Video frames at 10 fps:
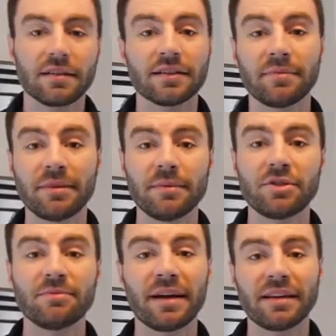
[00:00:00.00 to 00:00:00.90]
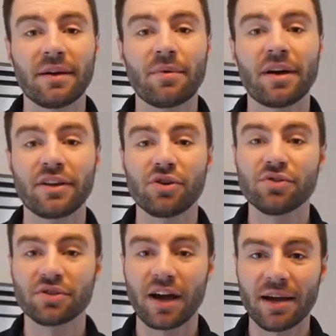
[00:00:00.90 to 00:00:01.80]
Sometimes you might not want to
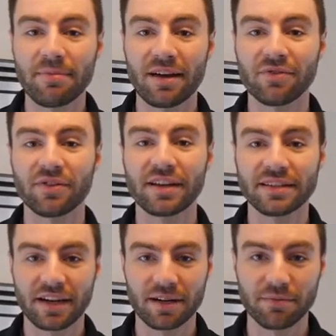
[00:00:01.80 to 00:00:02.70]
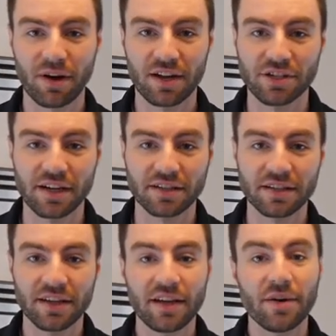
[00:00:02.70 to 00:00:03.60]
use your iPad for the entire
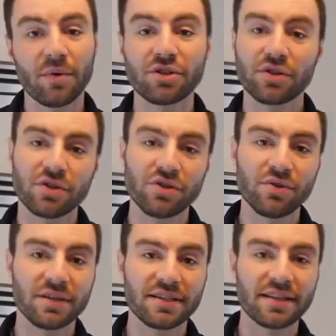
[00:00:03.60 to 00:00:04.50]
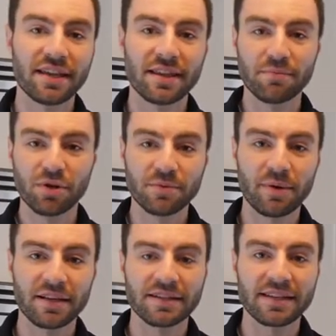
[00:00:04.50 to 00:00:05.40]
project. What you can do is set the push
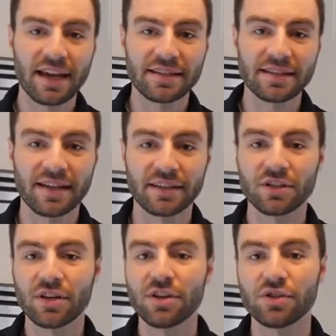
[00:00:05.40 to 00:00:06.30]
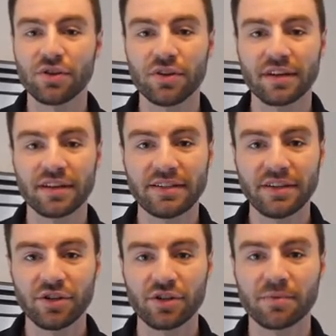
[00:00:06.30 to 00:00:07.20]
button scan settings so you can
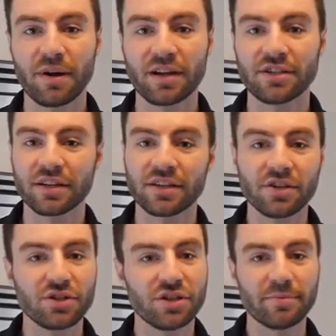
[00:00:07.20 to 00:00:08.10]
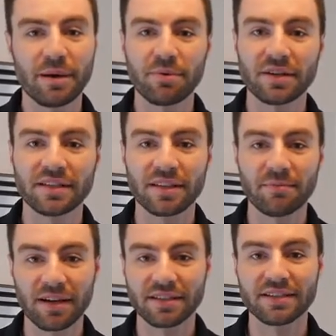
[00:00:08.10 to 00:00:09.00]
continue your project just by pressing the
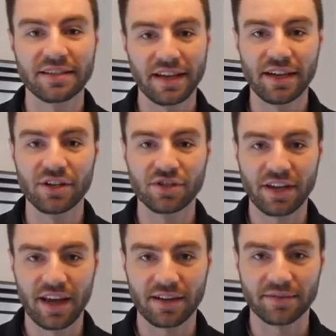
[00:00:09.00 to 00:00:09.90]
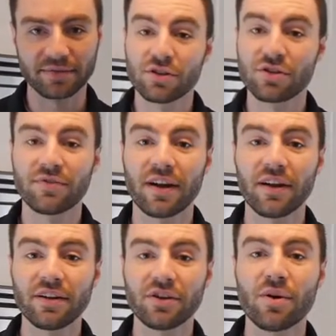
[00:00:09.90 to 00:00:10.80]
button to take each scan. So if I
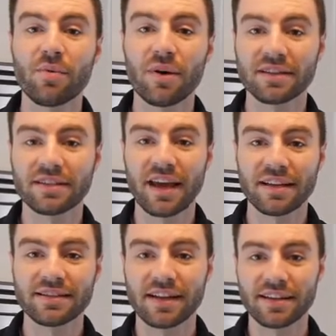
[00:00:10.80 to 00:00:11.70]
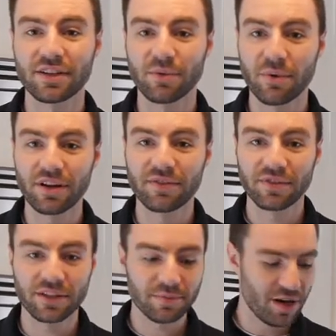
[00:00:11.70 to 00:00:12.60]
already know what scan settings are working
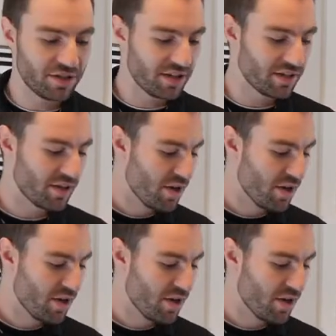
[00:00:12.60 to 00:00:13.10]
for this project,